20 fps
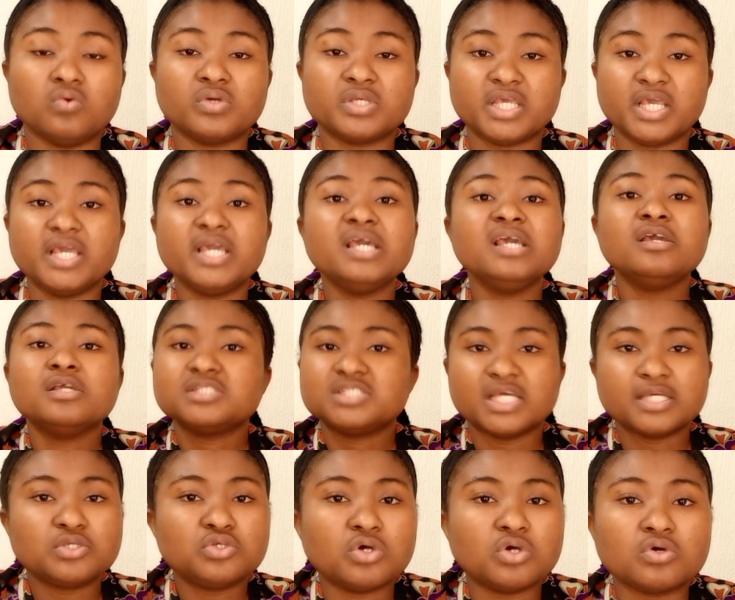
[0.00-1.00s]
Okay,
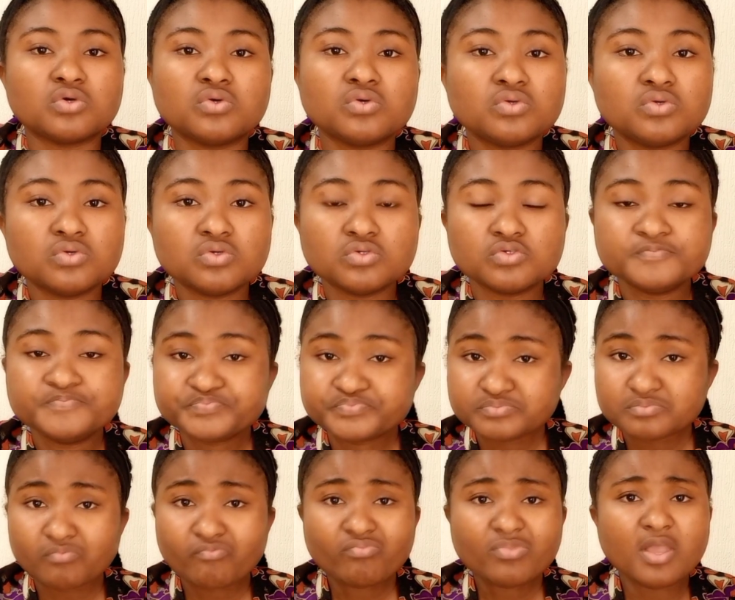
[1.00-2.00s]
check your Google
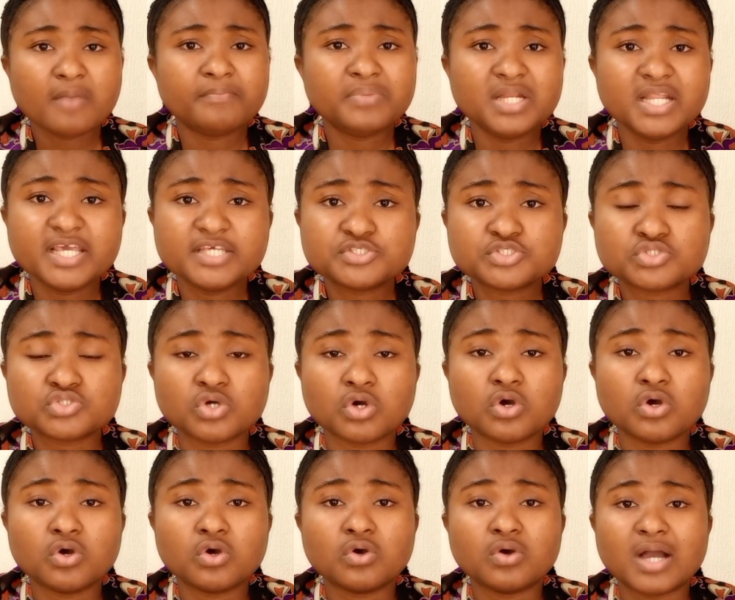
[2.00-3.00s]
Play
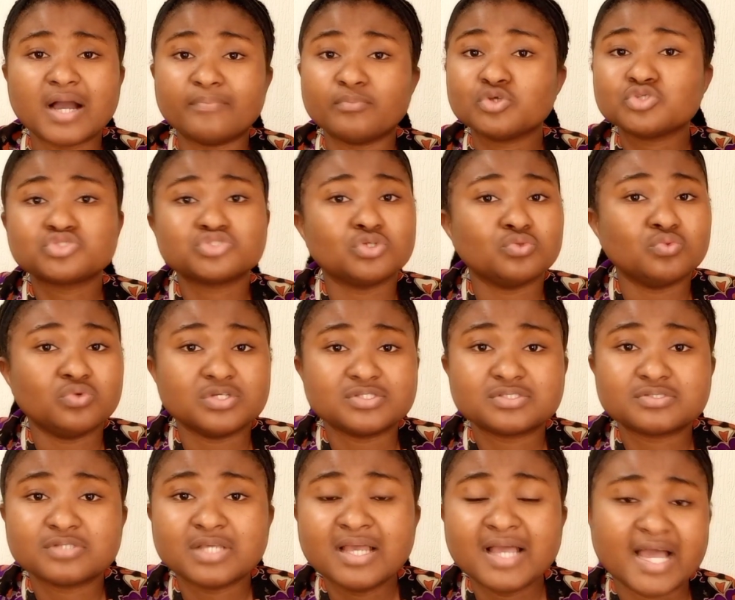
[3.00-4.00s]
Store. I'm not sure what
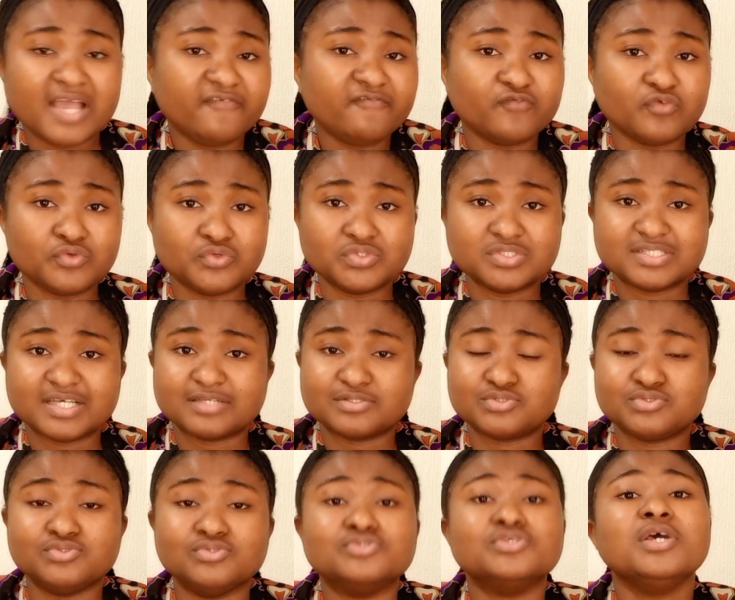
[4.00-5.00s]
iPhone
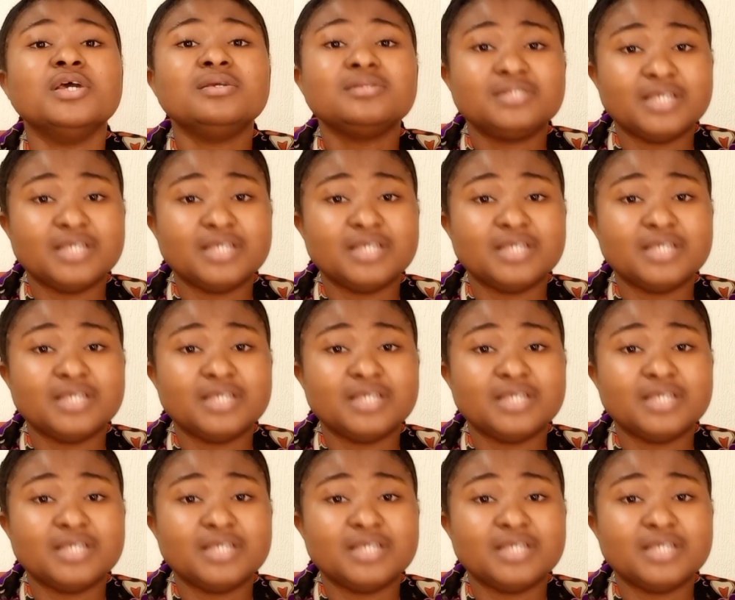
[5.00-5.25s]
users use.